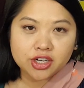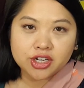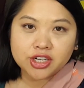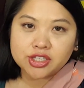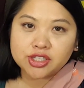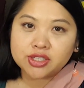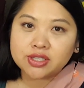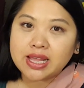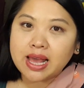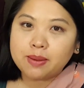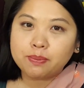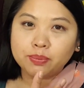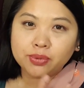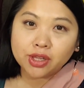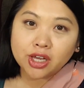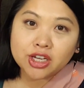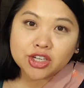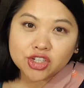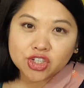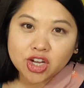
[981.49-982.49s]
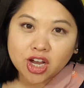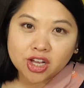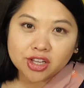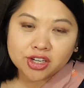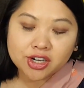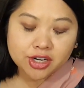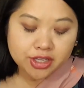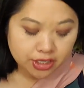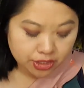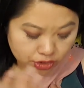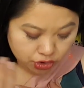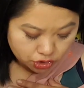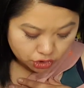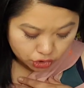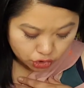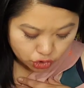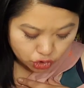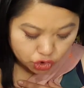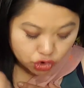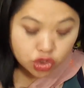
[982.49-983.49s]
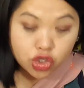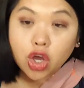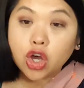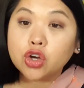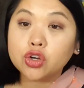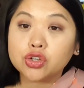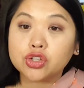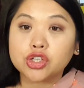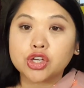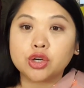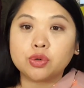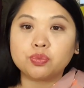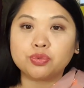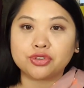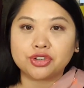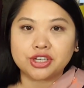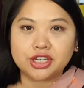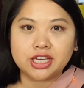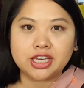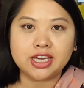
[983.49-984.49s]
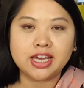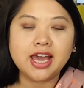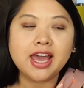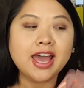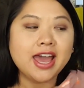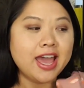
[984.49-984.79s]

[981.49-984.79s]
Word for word: It's that blush color that's just so, so pretty.